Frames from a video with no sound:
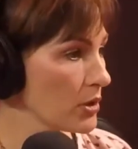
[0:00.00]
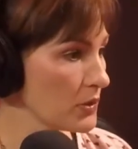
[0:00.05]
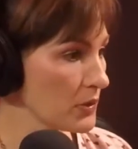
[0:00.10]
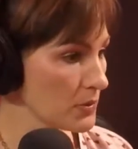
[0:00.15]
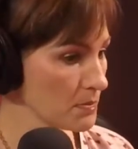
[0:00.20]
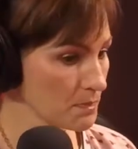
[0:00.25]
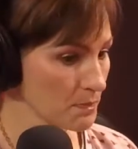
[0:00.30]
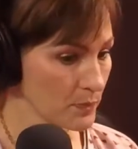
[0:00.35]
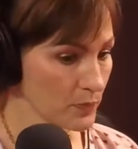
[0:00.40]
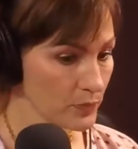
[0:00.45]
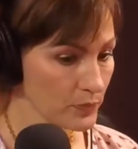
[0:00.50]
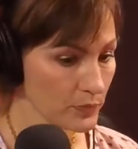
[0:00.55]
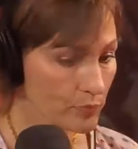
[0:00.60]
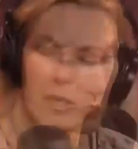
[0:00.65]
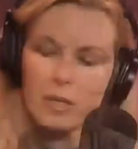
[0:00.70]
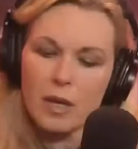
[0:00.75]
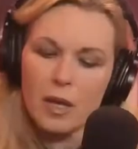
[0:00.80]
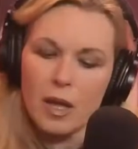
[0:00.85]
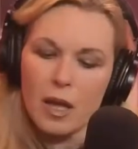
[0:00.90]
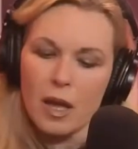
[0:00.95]
Very good.
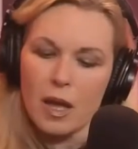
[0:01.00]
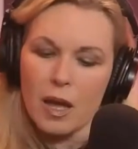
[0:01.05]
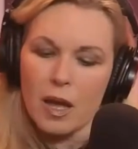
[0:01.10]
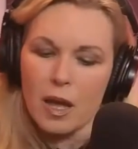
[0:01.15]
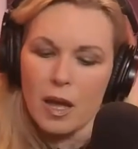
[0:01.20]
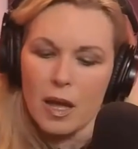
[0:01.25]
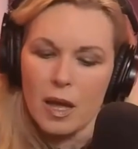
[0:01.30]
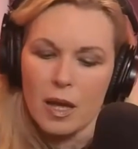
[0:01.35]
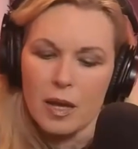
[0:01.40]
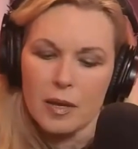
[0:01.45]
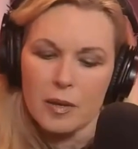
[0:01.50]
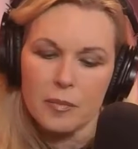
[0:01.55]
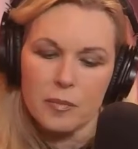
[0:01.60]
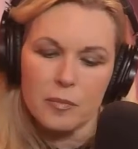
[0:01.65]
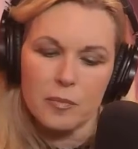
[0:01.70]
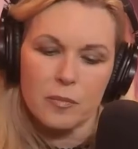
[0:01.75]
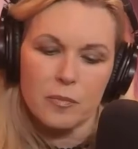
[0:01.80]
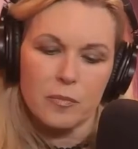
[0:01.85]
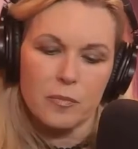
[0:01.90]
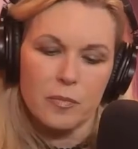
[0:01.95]
I
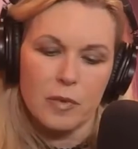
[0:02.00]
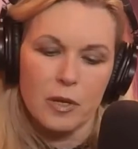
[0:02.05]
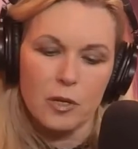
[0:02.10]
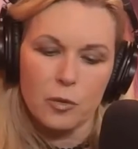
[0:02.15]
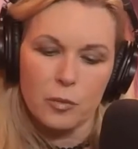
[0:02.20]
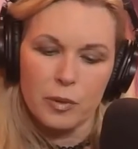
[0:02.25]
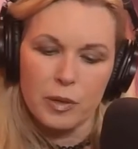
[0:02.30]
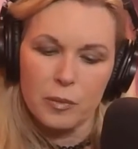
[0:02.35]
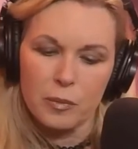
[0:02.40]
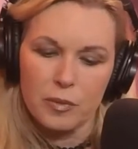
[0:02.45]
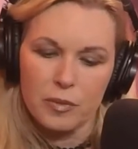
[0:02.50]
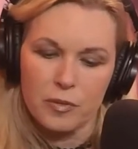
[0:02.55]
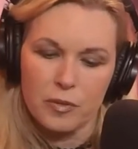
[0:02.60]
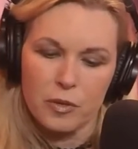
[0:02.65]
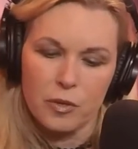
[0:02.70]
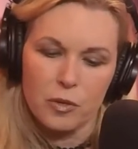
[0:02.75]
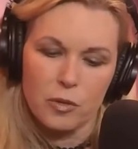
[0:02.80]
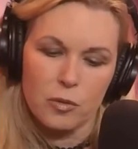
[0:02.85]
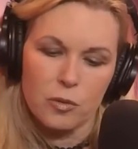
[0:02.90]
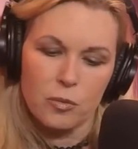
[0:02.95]
agree with
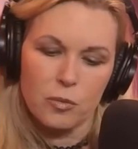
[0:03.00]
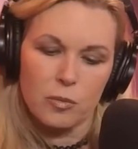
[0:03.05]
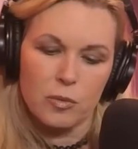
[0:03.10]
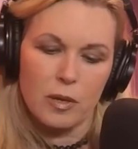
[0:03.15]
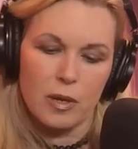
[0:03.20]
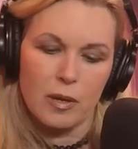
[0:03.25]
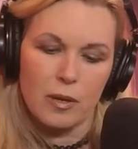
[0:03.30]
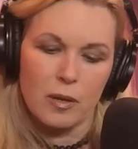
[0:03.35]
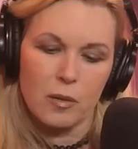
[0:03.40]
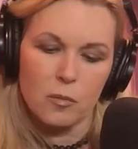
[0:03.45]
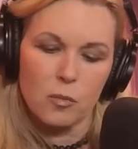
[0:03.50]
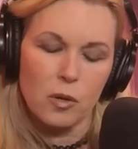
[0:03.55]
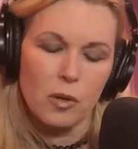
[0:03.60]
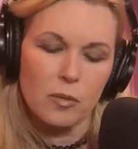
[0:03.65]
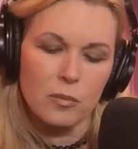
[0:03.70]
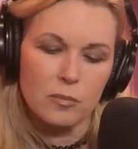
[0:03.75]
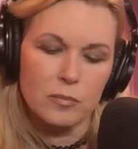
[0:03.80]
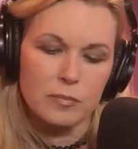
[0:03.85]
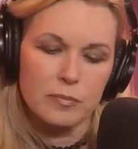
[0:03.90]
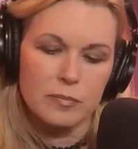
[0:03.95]
you.
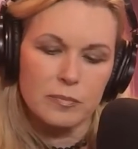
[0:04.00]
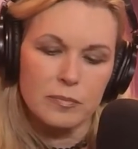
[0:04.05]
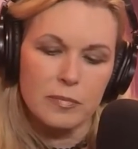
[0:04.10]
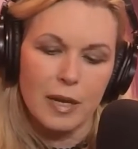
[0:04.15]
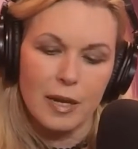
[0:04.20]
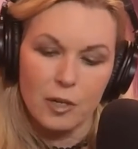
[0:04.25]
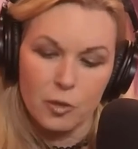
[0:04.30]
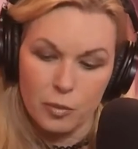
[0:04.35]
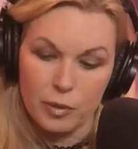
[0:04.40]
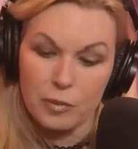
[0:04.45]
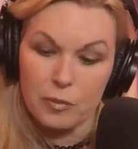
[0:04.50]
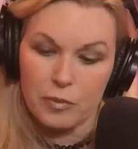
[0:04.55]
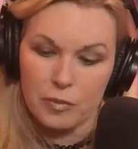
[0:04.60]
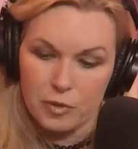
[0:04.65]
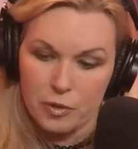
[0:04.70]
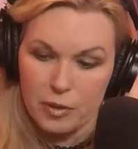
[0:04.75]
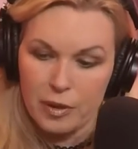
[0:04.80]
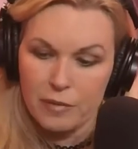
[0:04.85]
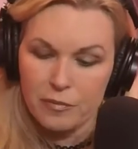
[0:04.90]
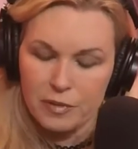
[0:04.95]
I agree with
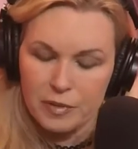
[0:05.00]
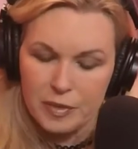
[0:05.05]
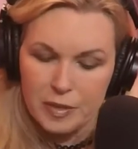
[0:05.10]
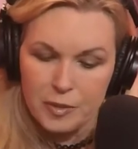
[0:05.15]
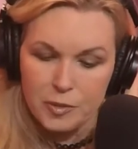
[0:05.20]
you, everything you